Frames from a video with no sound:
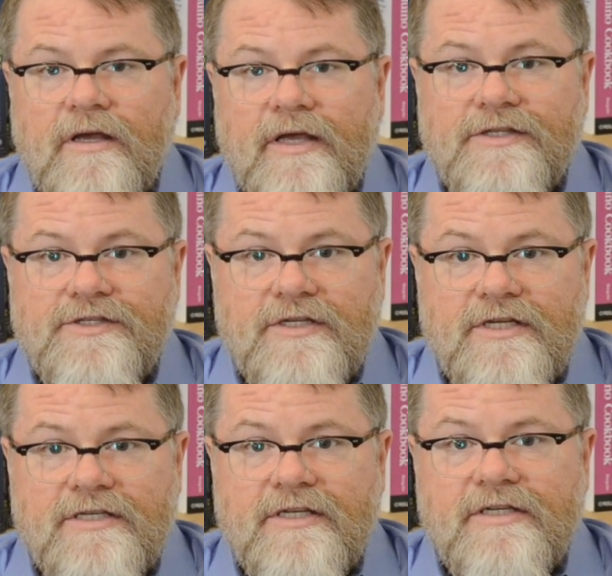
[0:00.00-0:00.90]
in
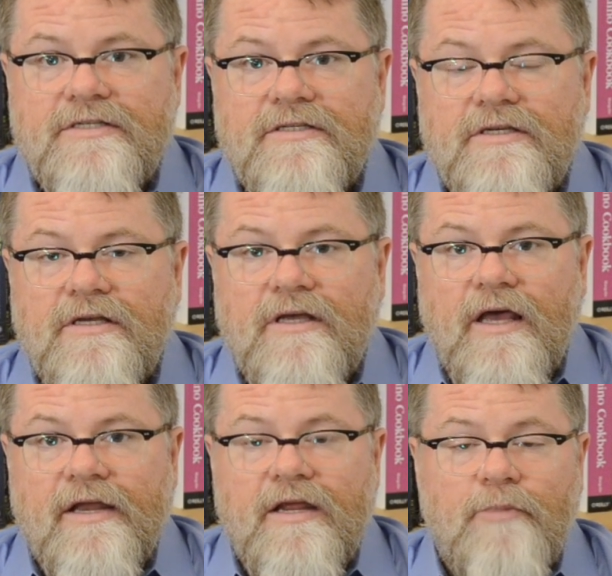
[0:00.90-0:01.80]
statistics,
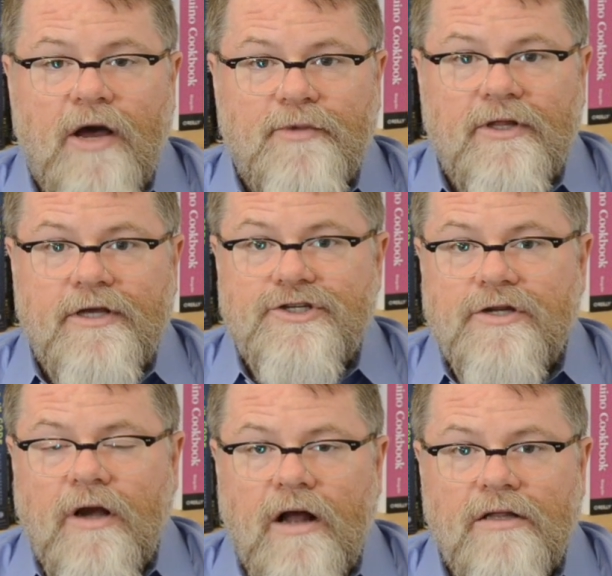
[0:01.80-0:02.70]
and in
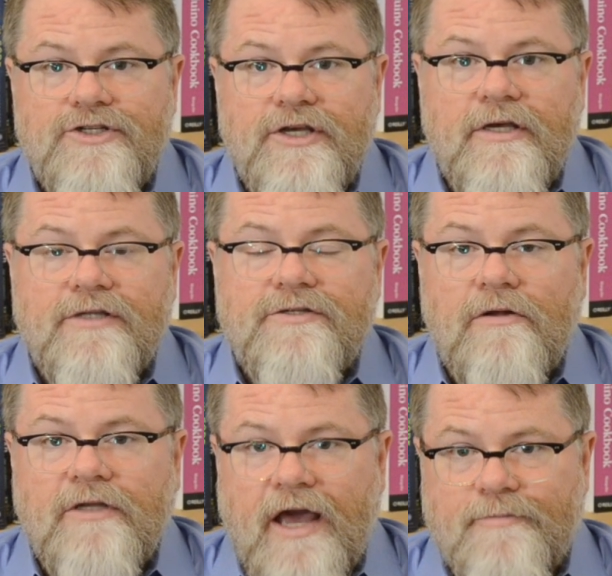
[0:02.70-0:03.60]
population ecology, it's
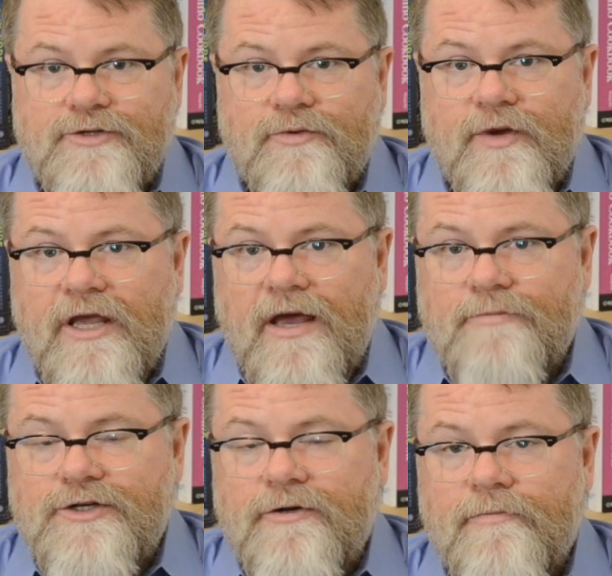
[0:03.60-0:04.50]
called
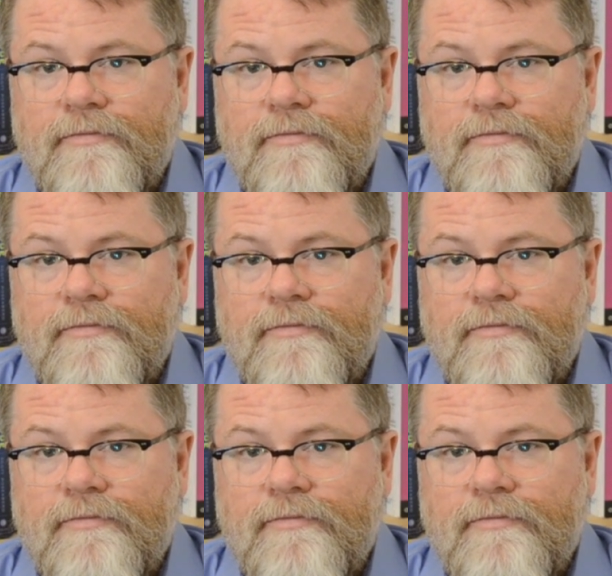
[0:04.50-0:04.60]
capture-recapture.